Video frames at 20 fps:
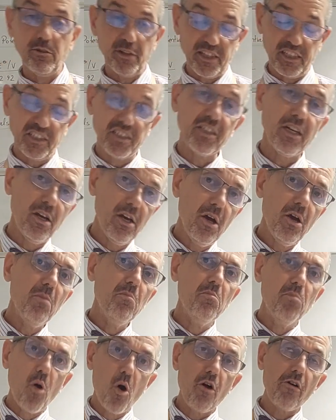That's
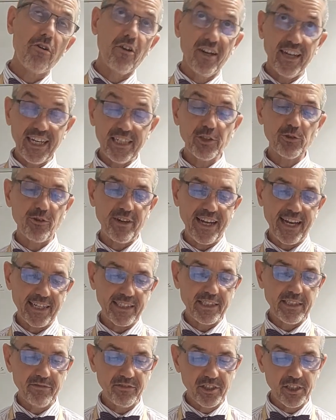more or less
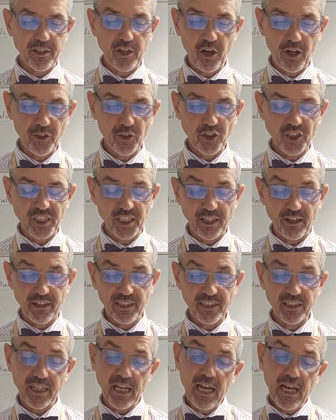reactive than hydrogen
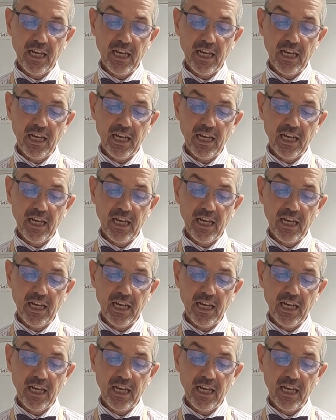ions.